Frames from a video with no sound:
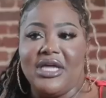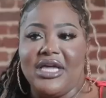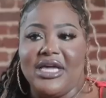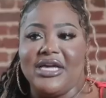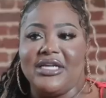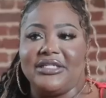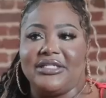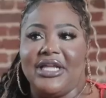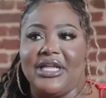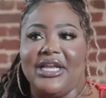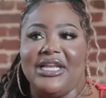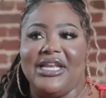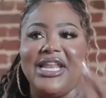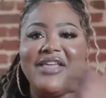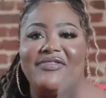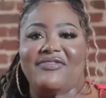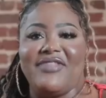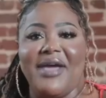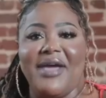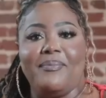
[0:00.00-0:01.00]
is
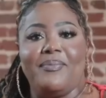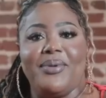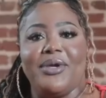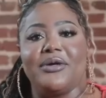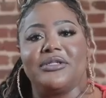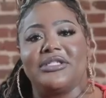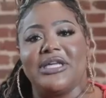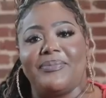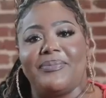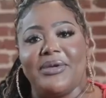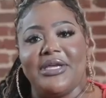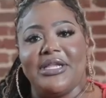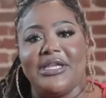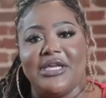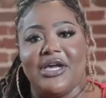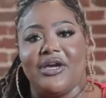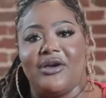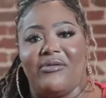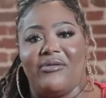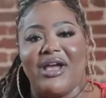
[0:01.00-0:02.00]
let that build up
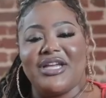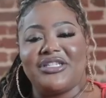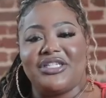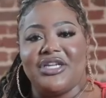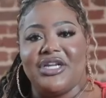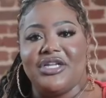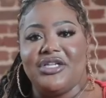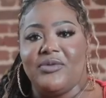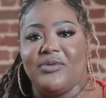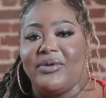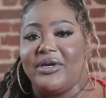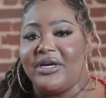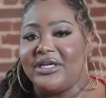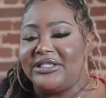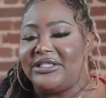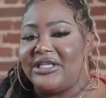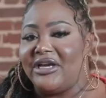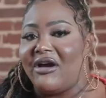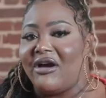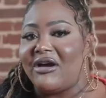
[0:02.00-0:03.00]
any aggression in you
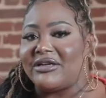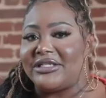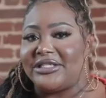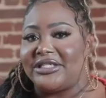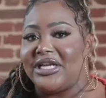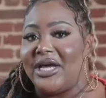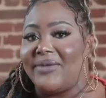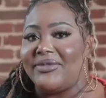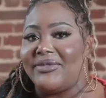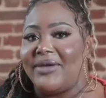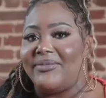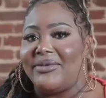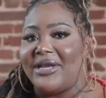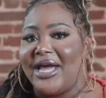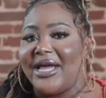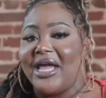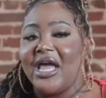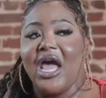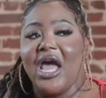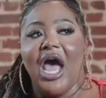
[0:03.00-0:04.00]
because there are some that be
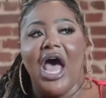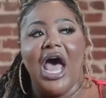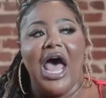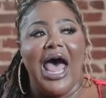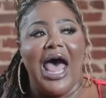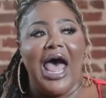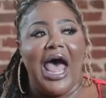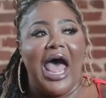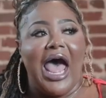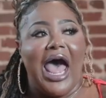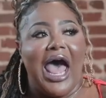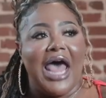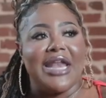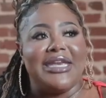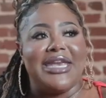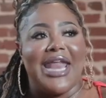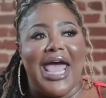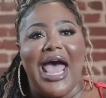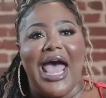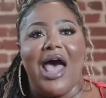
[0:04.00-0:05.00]
like,
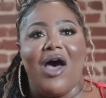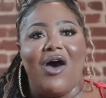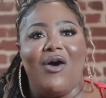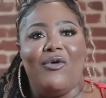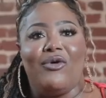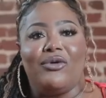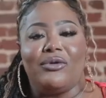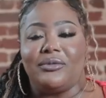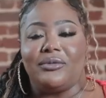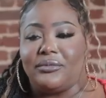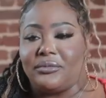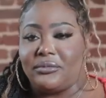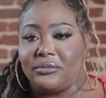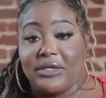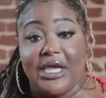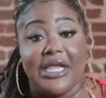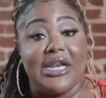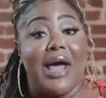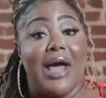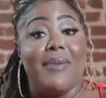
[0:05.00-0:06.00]
now
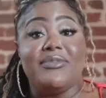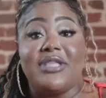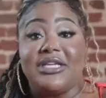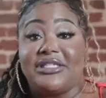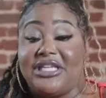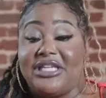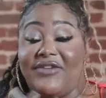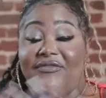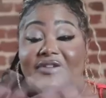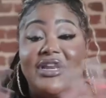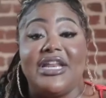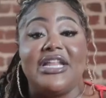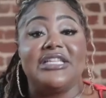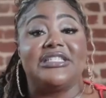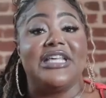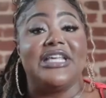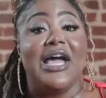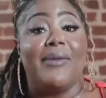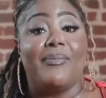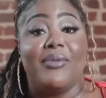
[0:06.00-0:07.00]
and I'm just giving an
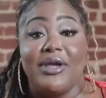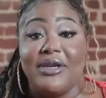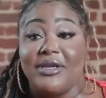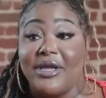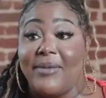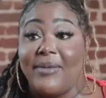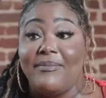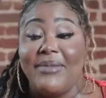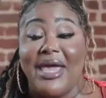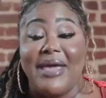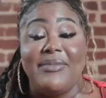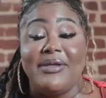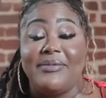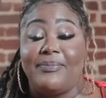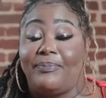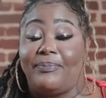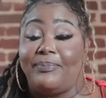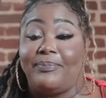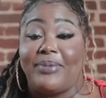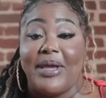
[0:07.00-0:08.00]
example, and, and
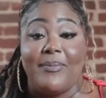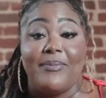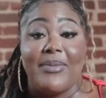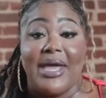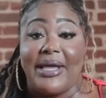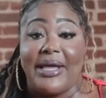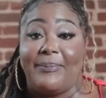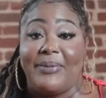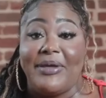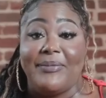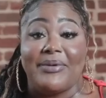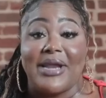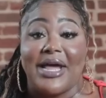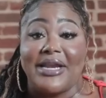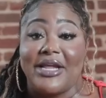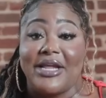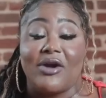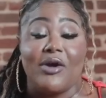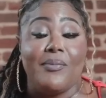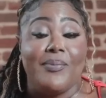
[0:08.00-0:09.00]
maybe people
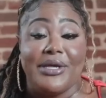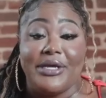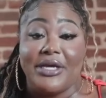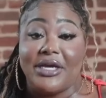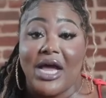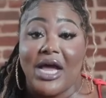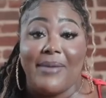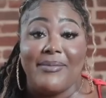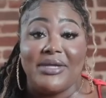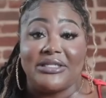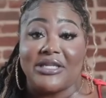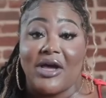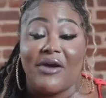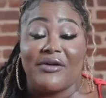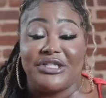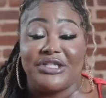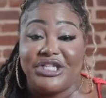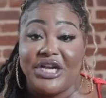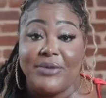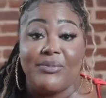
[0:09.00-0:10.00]
out there gonna be in the comments
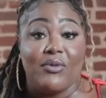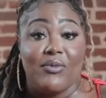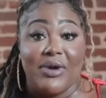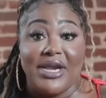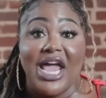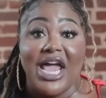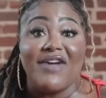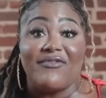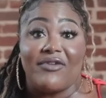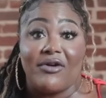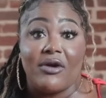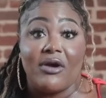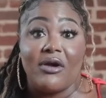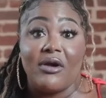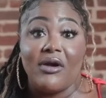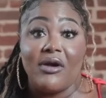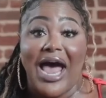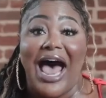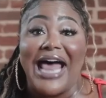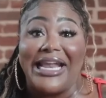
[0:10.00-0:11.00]
talking, but whatever.
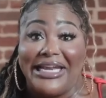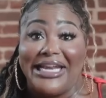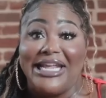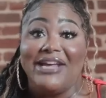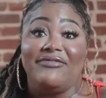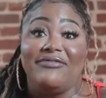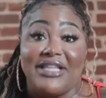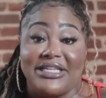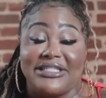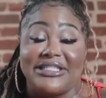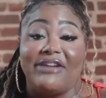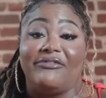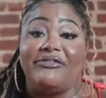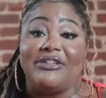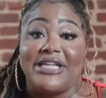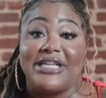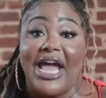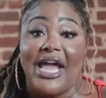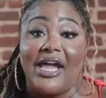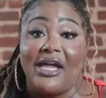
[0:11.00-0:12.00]
I live this
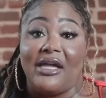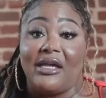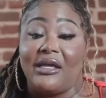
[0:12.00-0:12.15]
every day.